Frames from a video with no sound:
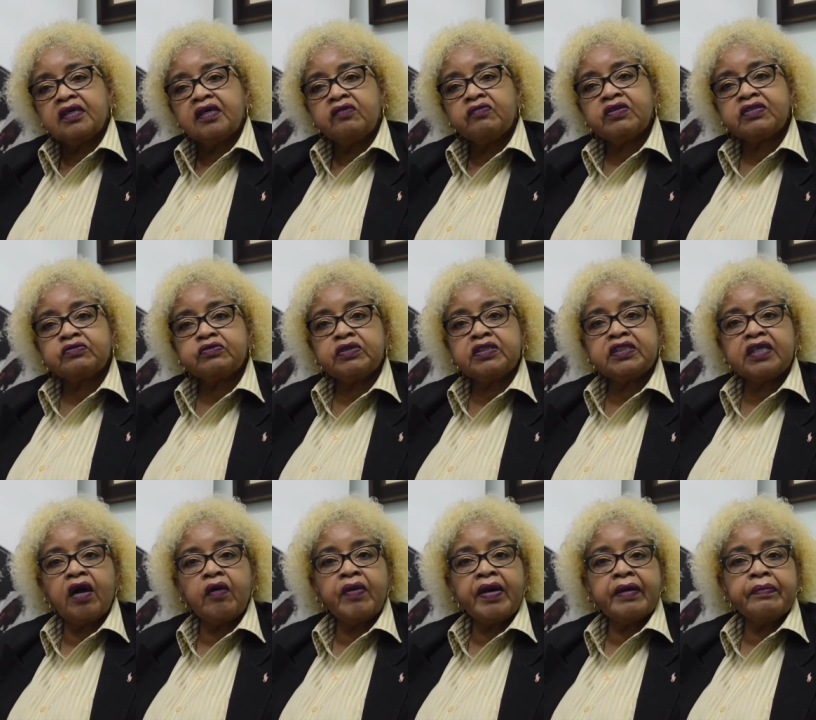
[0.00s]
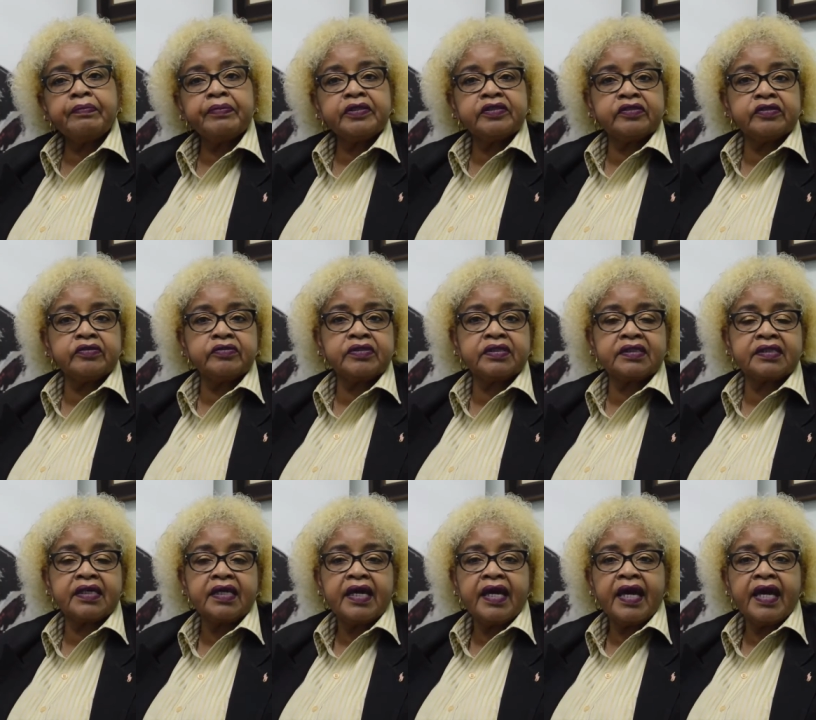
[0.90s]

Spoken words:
which will now produce